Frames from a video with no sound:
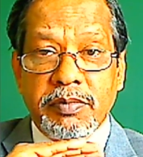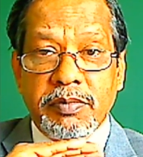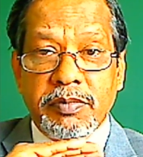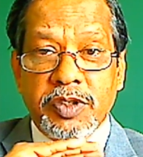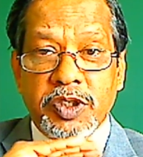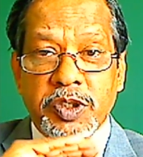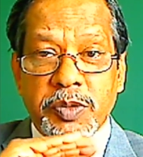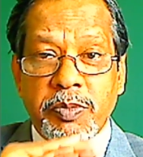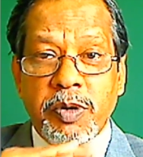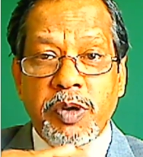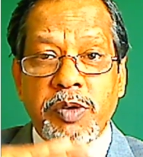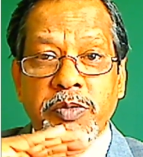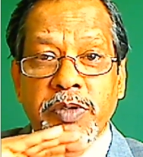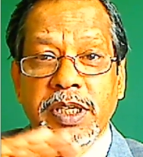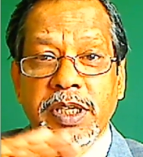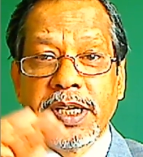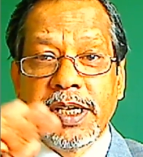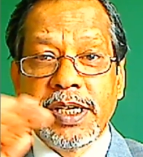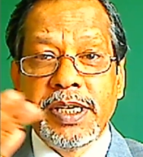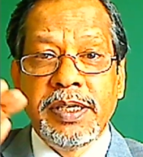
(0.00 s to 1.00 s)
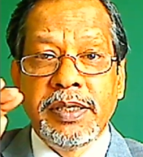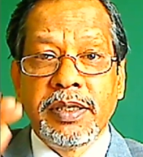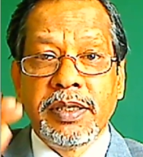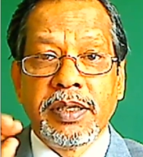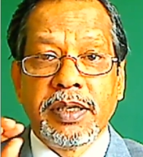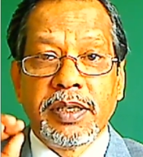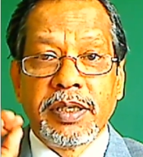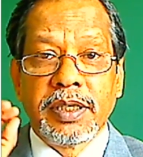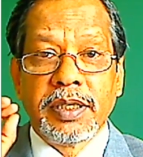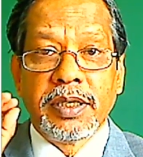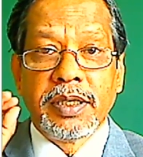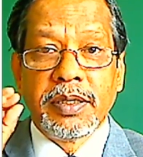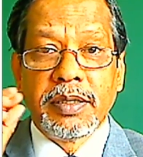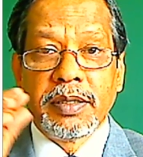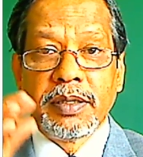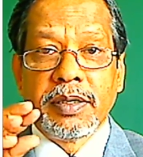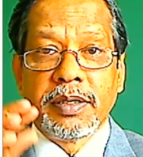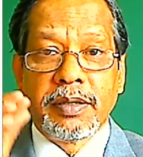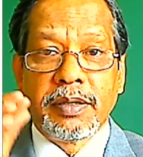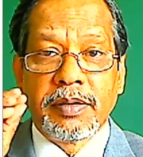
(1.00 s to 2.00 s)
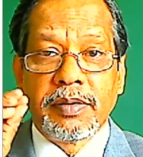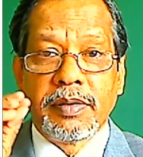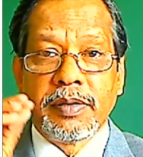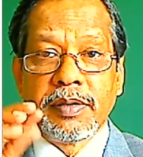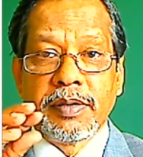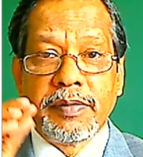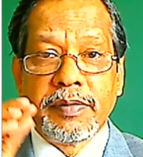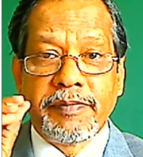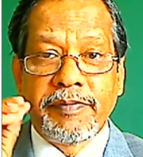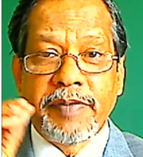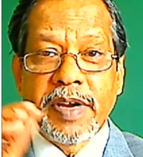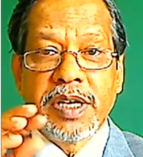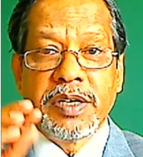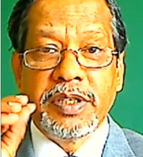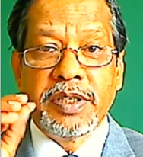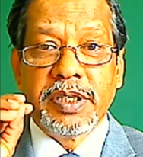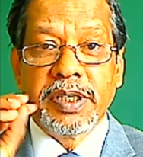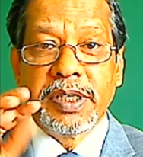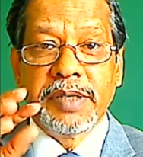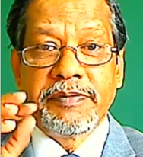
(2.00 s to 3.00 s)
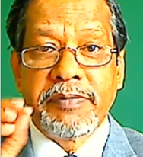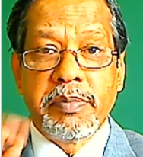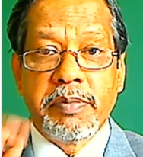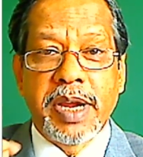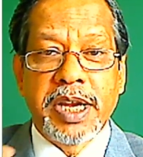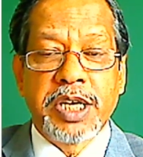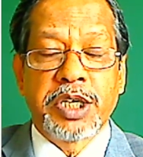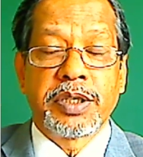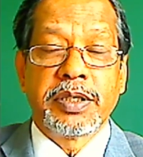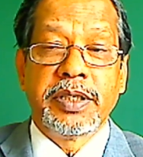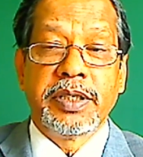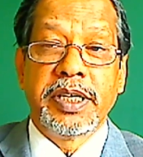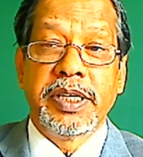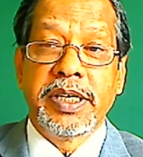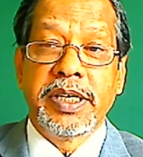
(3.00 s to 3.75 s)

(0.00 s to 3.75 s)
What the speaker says: smoothly feed the information they